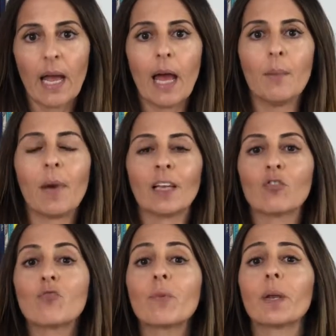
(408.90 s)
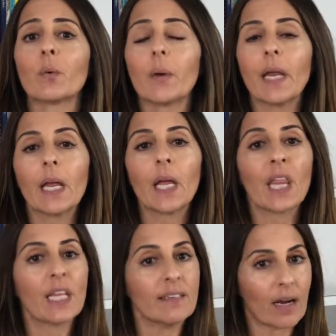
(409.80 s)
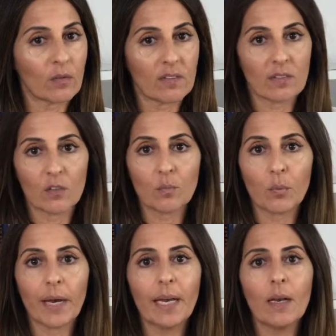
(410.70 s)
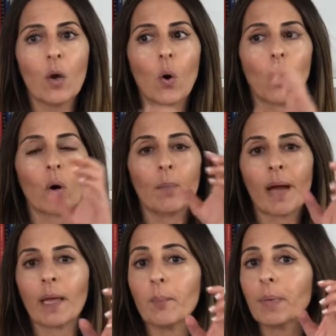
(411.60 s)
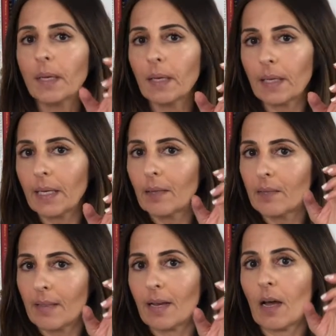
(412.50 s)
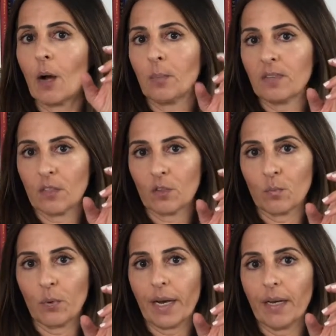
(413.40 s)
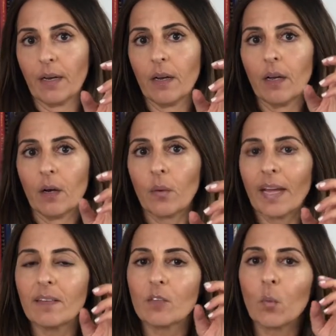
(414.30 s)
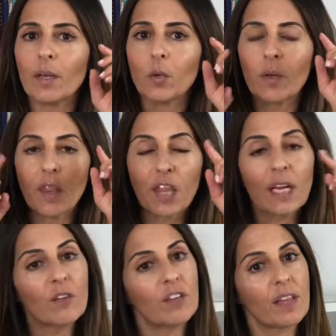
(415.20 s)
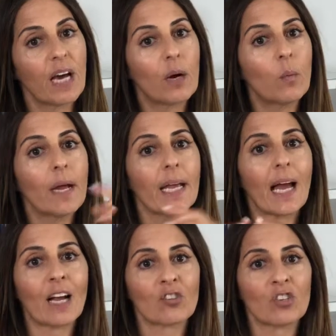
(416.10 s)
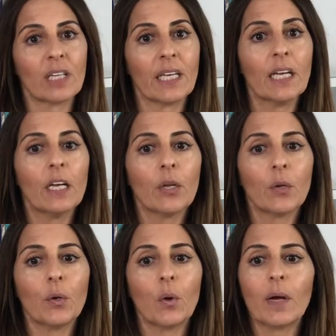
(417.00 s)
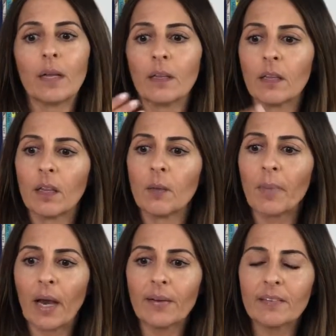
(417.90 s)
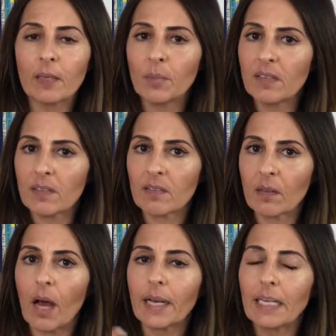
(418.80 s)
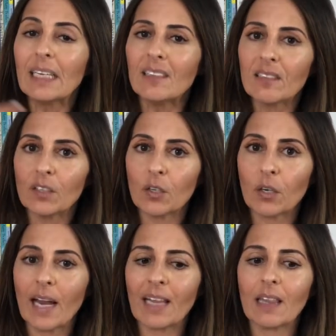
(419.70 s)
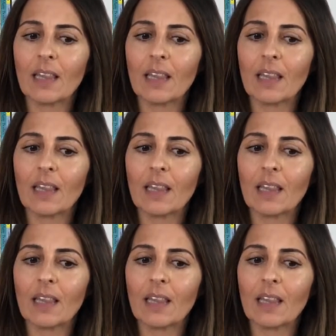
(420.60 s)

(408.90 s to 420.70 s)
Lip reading: Am I triggering the downstairs brain, or am I appealing to that upstairs brain? Okay, and so when you can think of it that way, actually, the parenting piece is a lot easier and